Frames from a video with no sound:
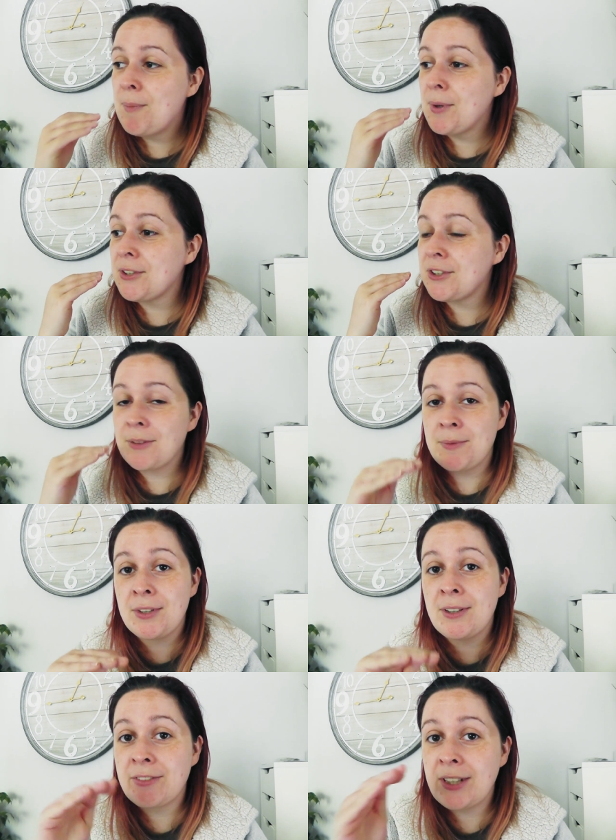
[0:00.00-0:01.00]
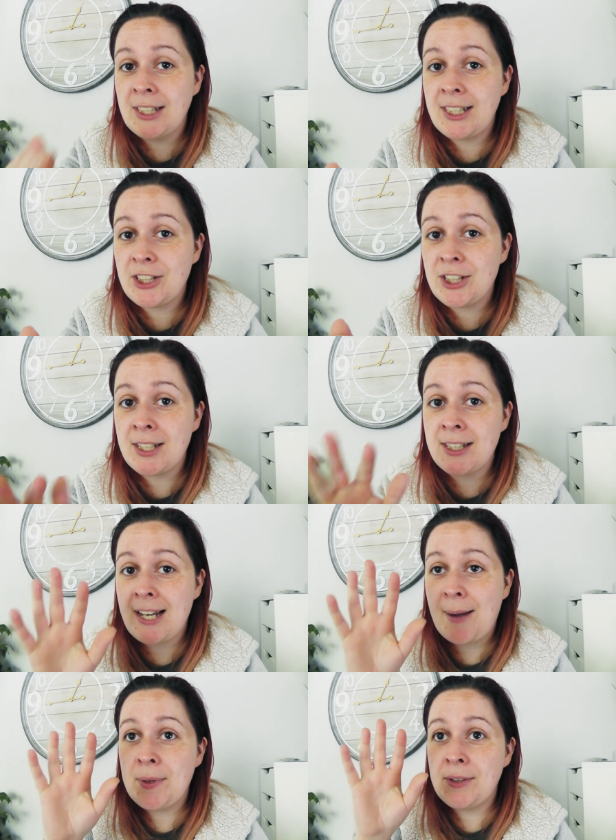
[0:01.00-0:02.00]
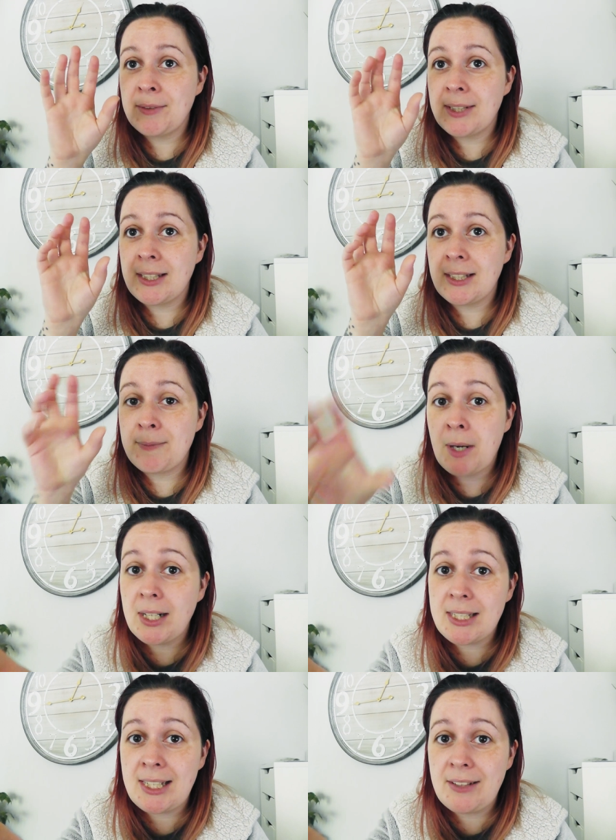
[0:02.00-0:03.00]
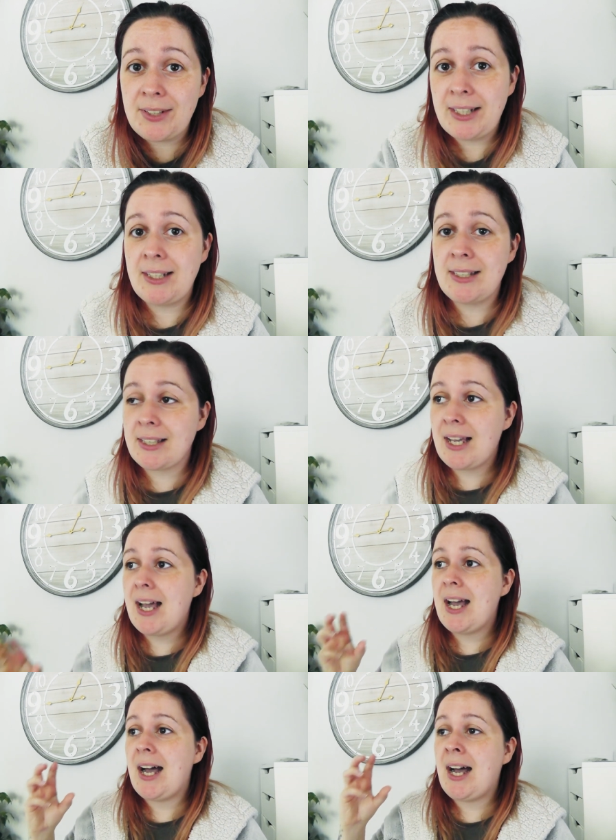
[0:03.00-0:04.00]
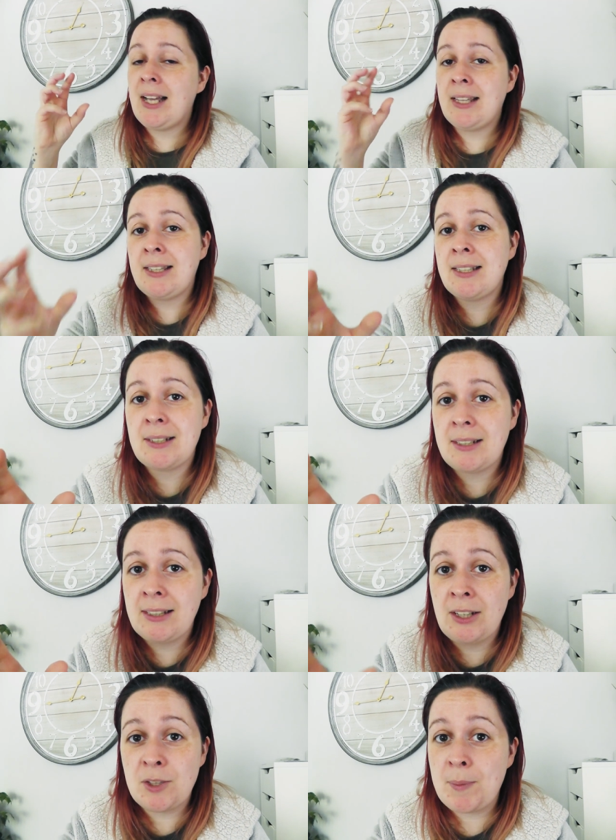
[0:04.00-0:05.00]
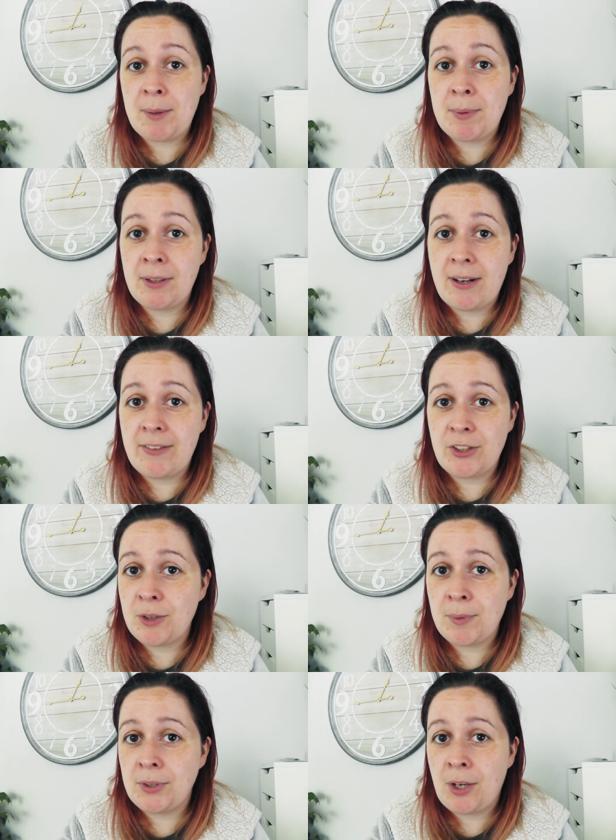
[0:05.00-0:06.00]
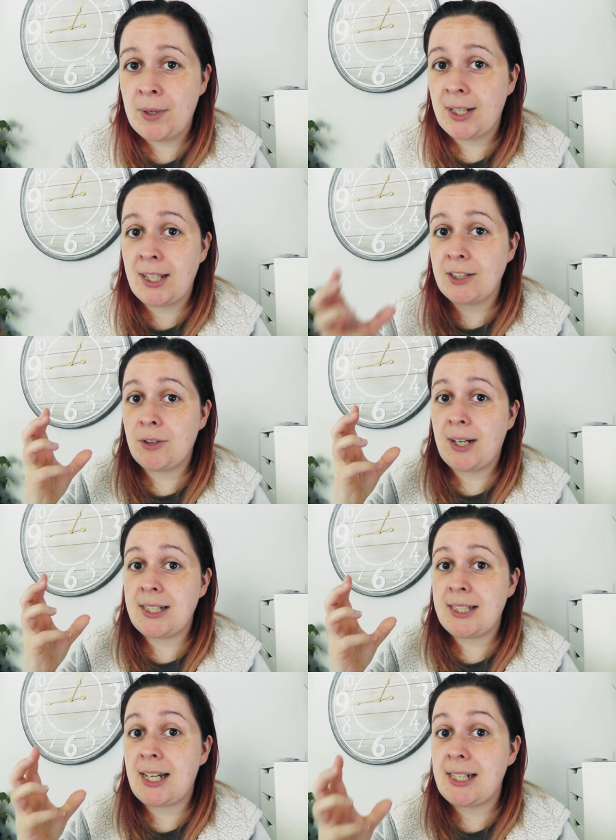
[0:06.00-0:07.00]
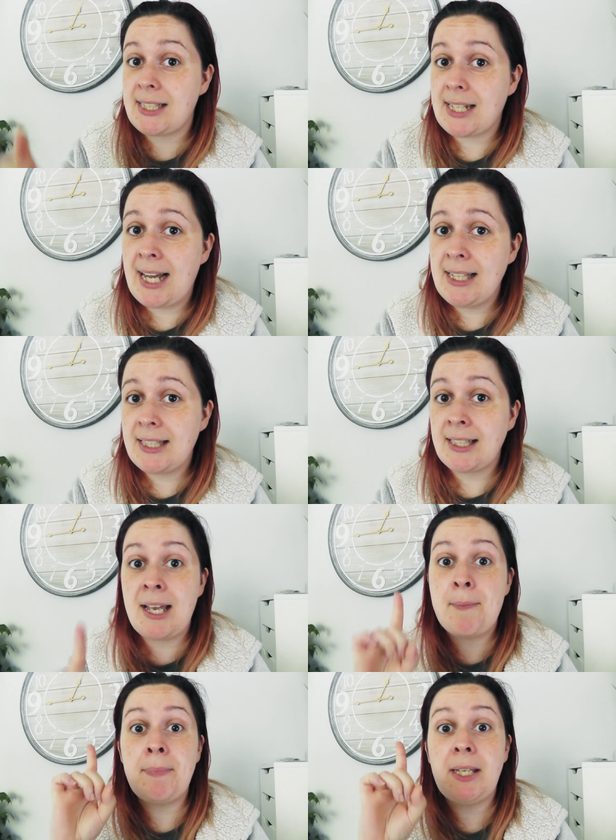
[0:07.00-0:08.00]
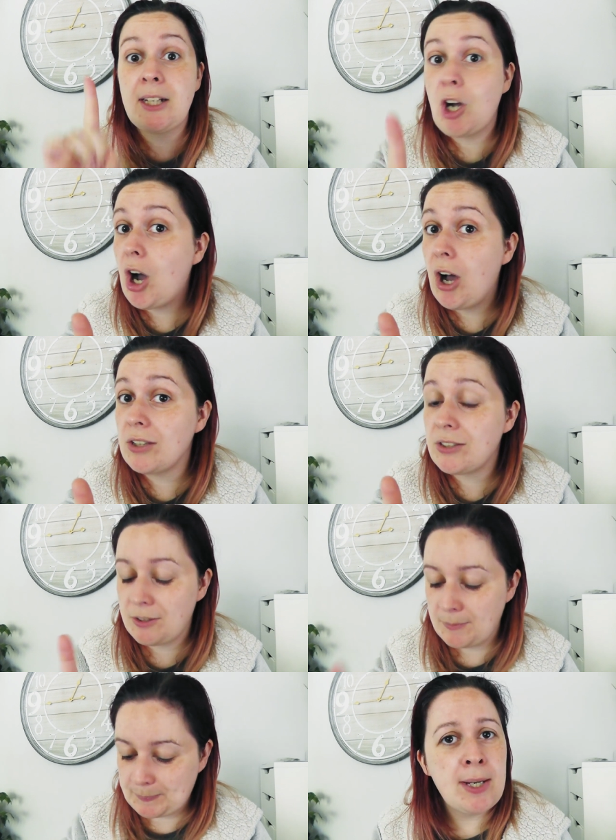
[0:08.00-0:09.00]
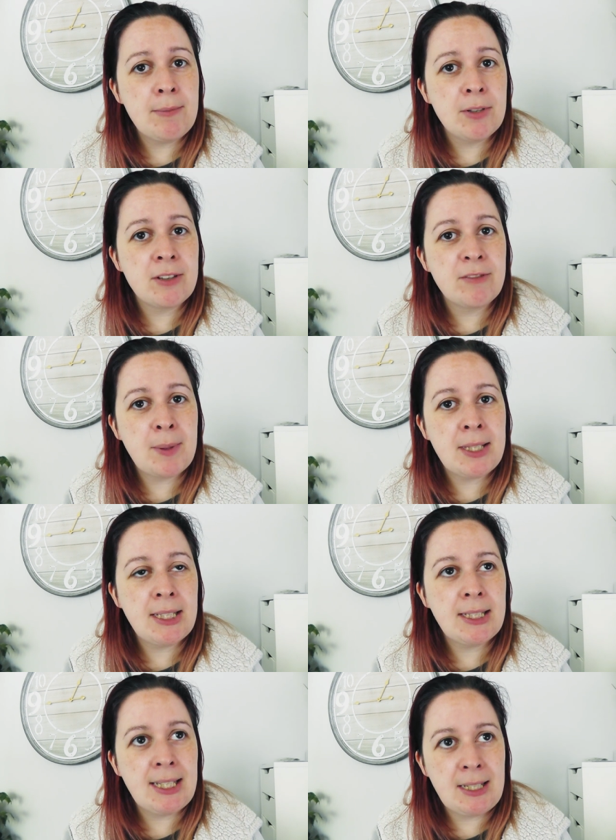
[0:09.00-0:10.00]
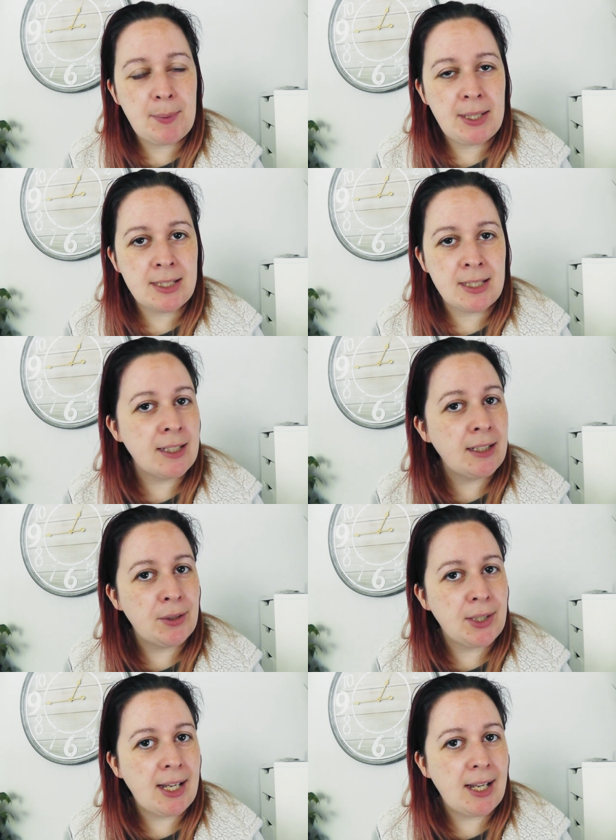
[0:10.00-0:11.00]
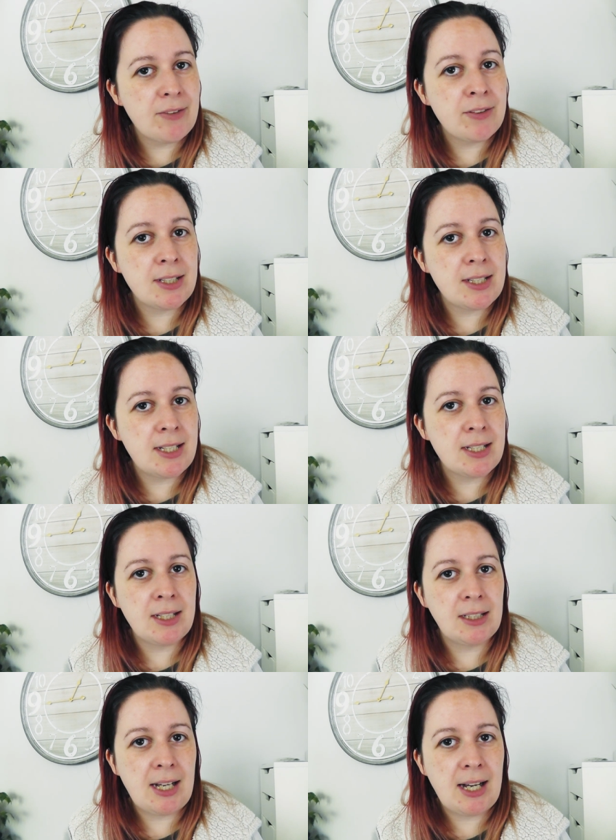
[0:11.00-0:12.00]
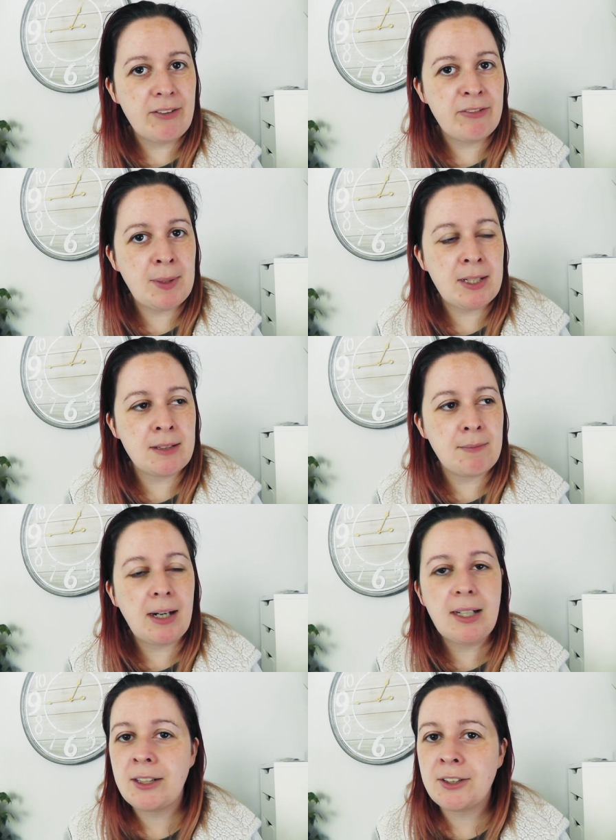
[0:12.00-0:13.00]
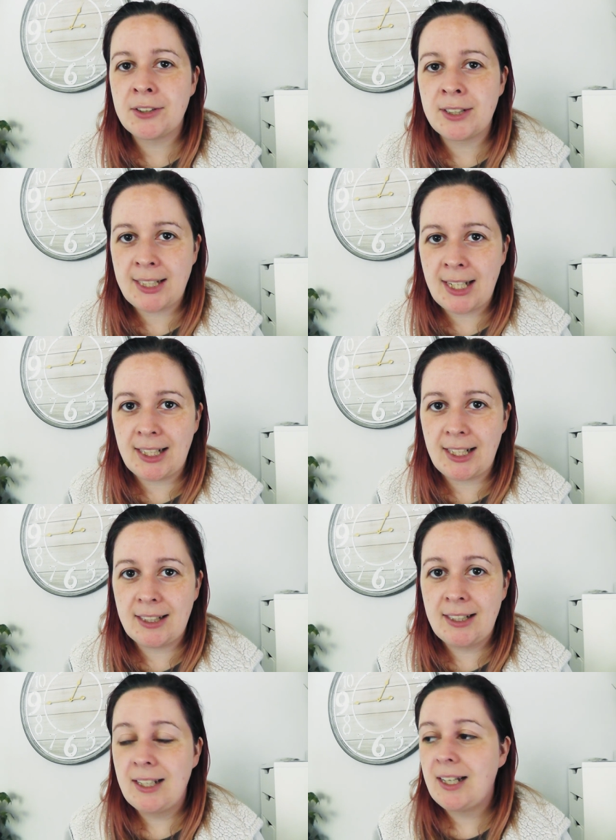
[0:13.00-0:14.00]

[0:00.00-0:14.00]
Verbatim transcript: but there's some sort of glitch that has happened with the smart TVs and lots of people are having trouble not working, so I decided to cancel it because we must have been the guinea pigs in the UK for this Disney Life, because America couldn't get it.